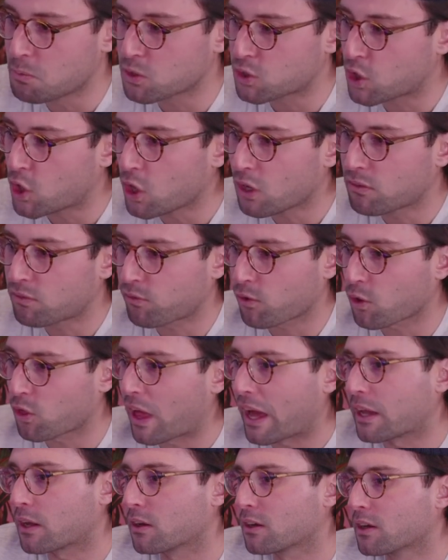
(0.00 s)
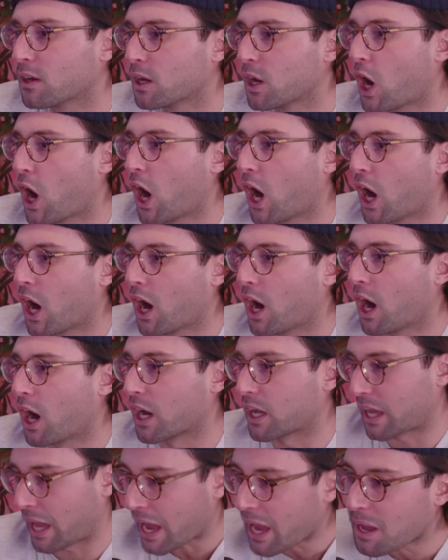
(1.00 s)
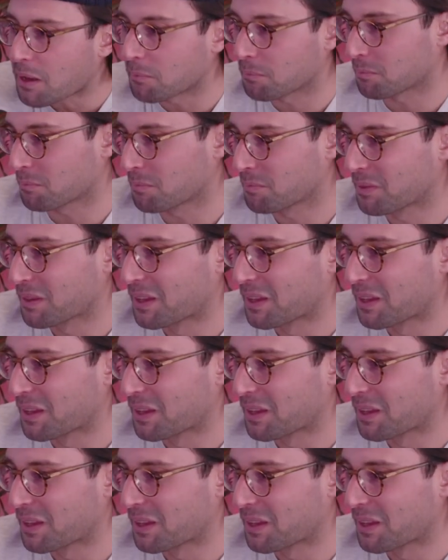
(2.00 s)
Like, he was good for like a game.